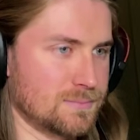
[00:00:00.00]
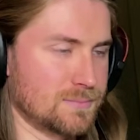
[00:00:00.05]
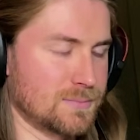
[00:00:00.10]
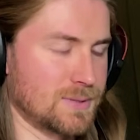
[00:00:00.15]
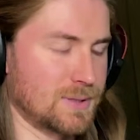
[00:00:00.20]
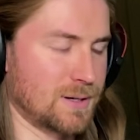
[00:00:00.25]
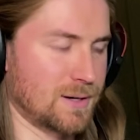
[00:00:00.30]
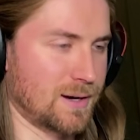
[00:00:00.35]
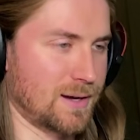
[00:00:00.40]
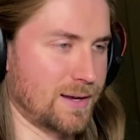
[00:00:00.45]

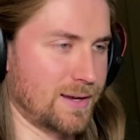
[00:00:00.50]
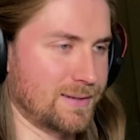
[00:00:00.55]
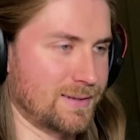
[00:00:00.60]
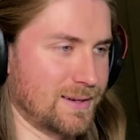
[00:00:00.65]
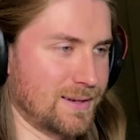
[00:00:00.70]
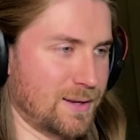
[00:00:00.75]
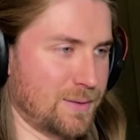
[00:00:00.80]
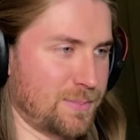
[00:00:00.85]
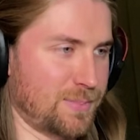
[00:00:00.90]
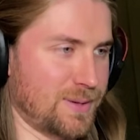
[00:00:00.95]
Alright,
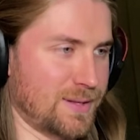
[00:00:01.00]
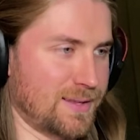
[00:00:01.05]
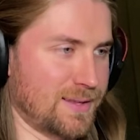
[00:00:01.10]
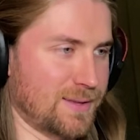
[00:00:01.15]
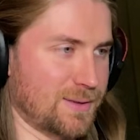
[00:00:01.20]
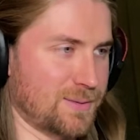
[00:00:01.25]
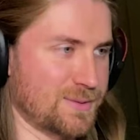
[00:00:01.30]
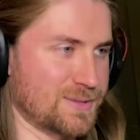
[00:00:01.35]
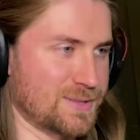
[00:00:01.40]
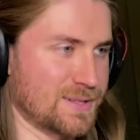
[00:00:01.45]
I'll pet the
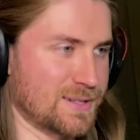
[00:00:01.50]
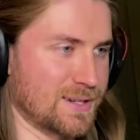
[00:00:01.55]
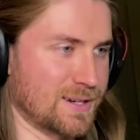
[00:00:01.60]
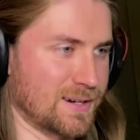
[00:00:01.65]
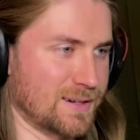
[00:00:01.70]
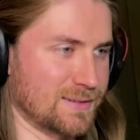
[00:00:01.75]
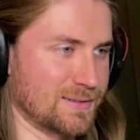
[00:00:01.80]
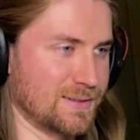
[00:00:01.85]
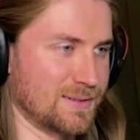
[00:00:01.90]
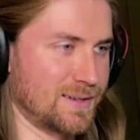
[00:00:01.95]
other ones in
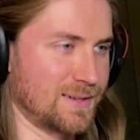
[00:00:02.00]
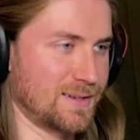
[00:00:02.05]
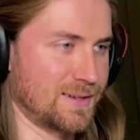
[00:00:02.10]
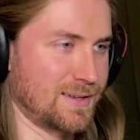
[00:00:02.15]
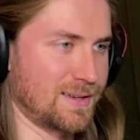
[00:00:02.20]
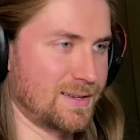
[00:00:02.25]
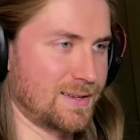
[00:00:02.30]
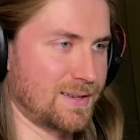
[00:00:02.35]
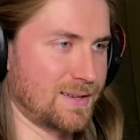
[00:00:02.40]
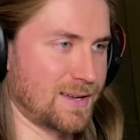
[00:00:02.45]
here.
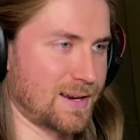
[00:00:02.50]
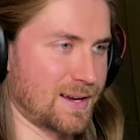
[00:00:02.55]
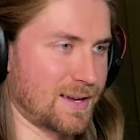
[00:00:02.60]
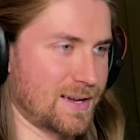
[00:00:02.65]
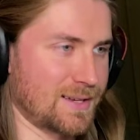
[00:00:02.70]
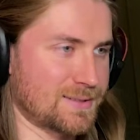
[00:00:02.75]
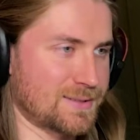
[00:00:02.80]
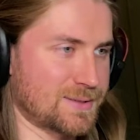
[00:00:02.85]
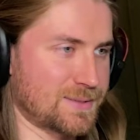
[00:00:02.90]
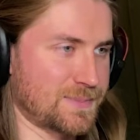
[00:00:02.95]
Hey,
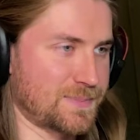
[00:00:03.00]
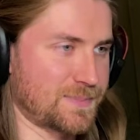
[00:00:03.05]
guys.